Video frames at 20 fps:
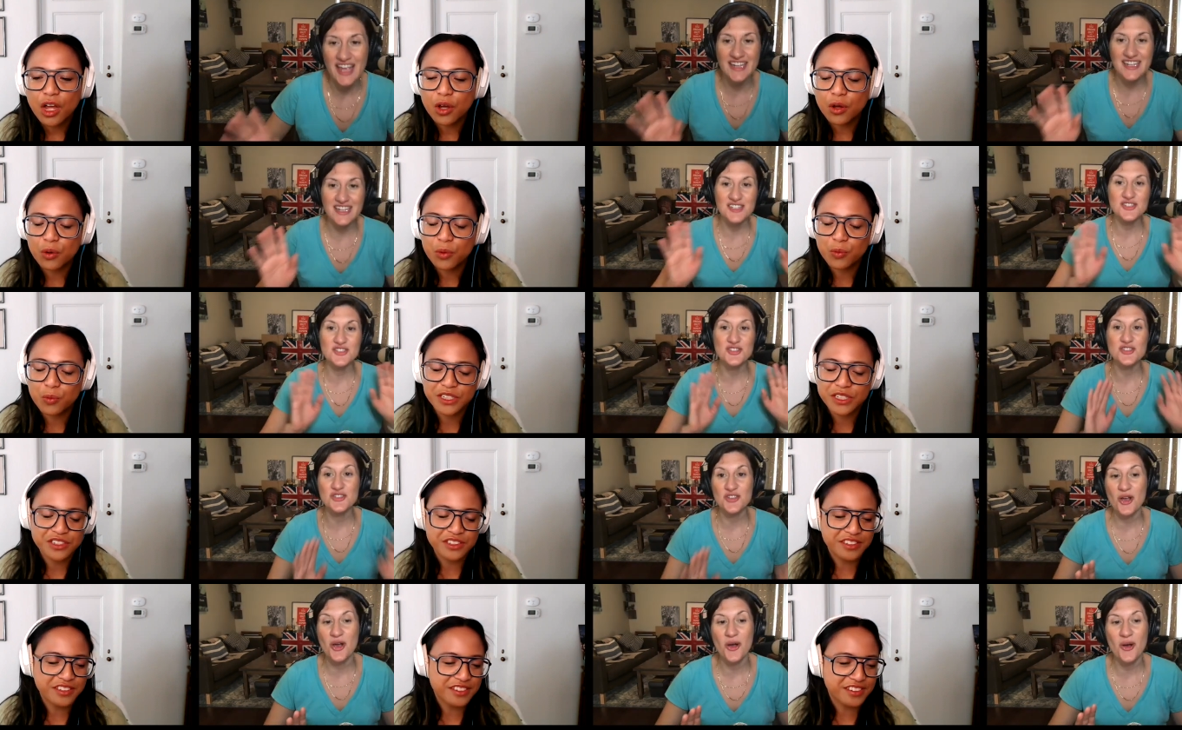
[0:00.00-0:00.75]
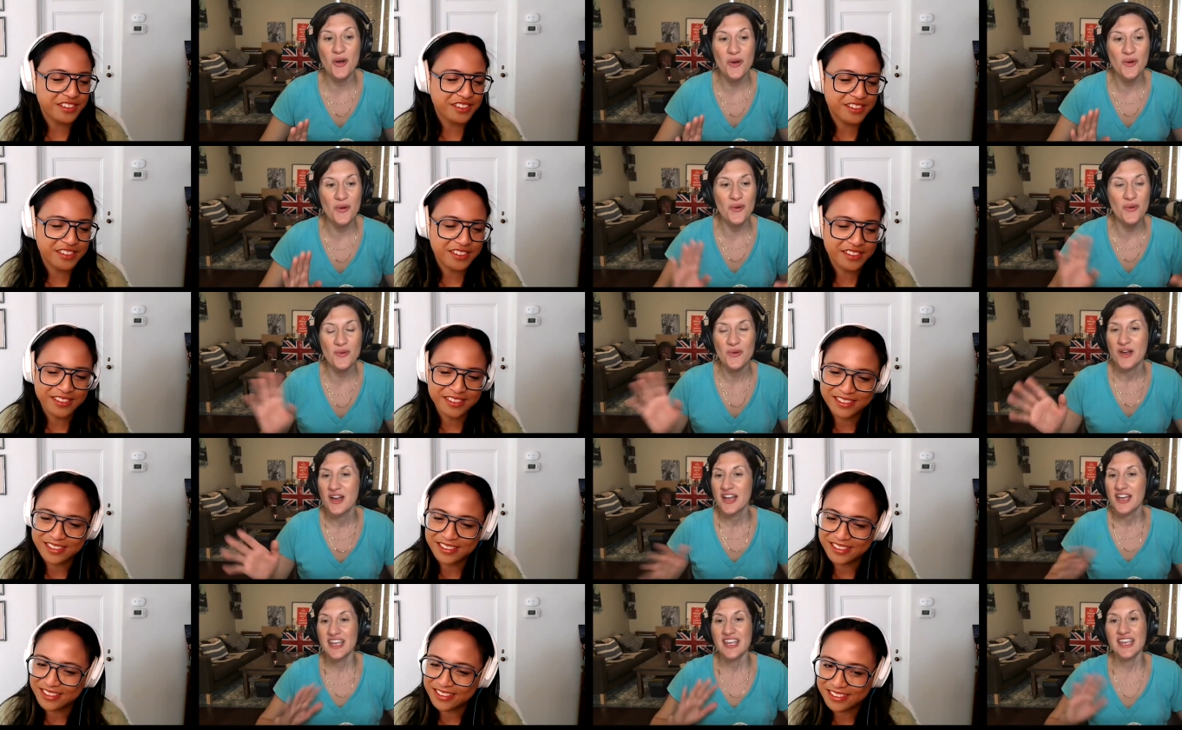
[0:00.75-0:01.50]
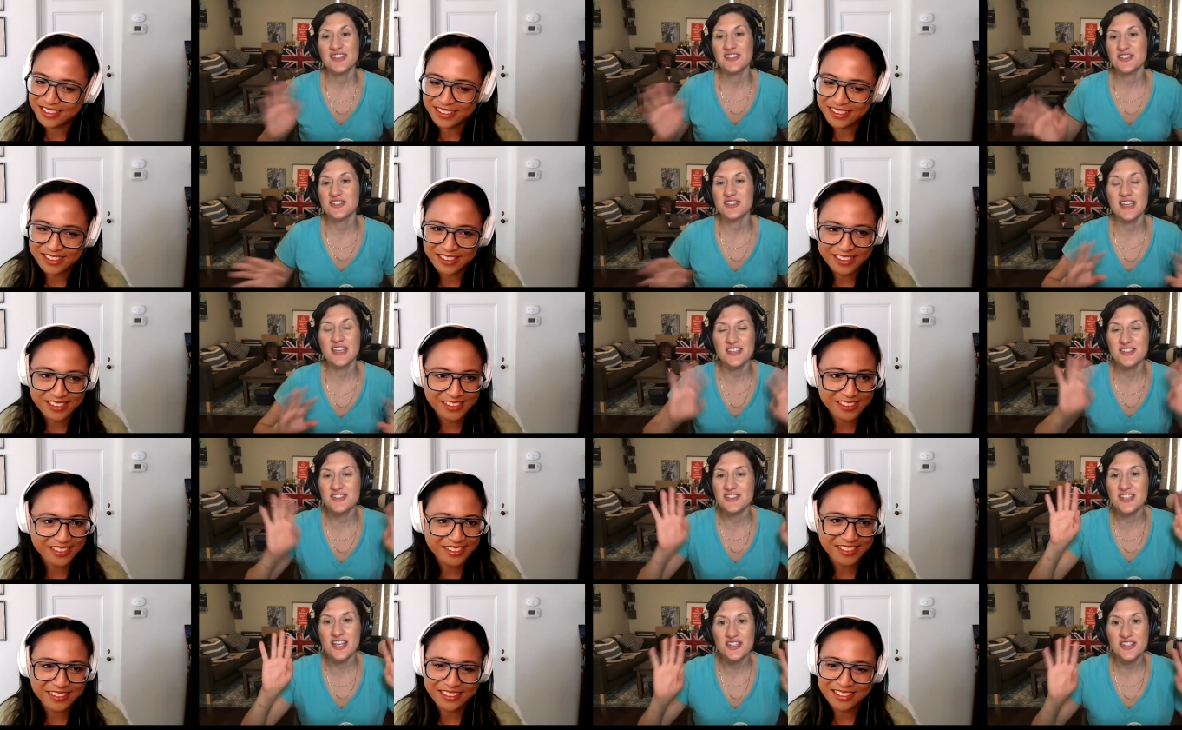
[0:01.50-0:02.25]
Speaker 1: and oh, it's which so, is it's
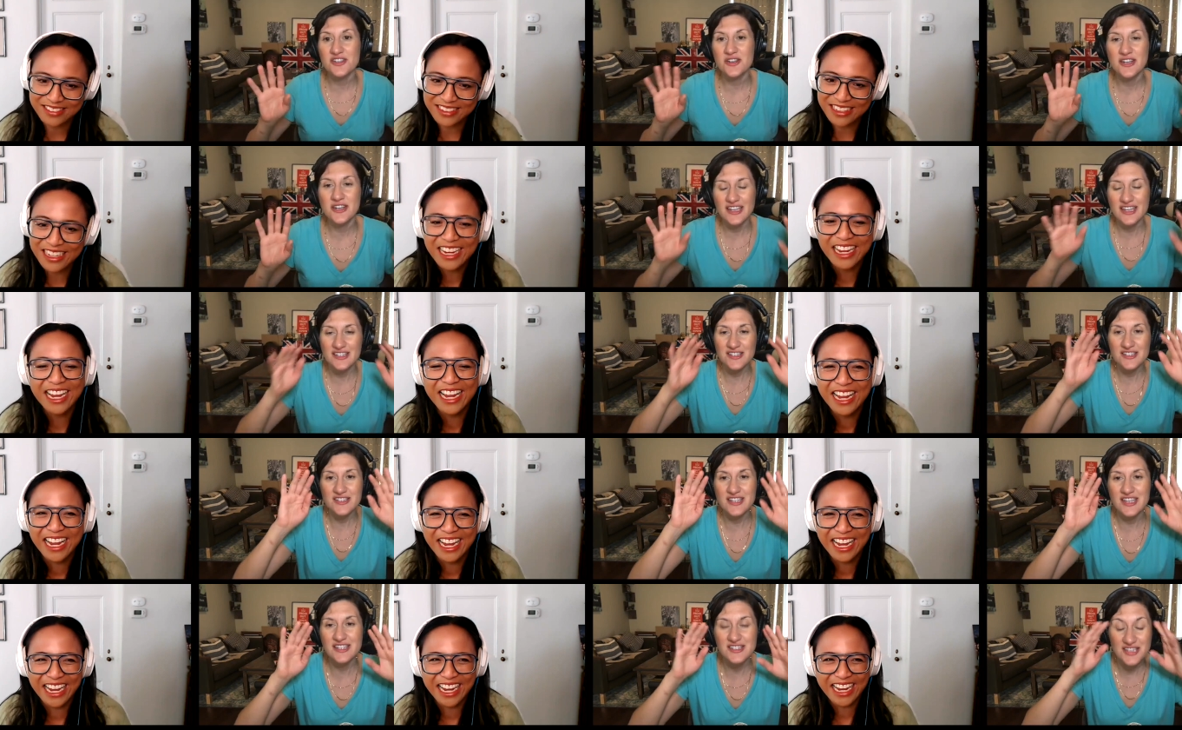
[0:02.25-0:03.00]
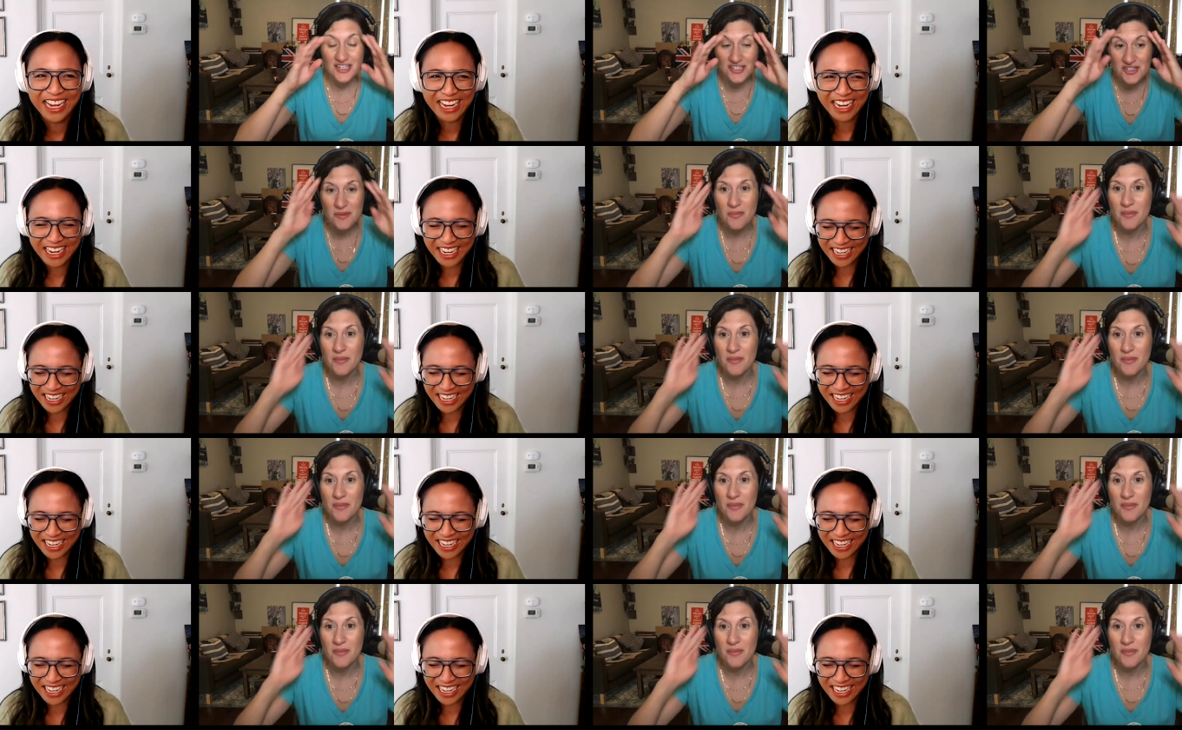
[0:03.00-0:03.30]
it's such a it's it's such a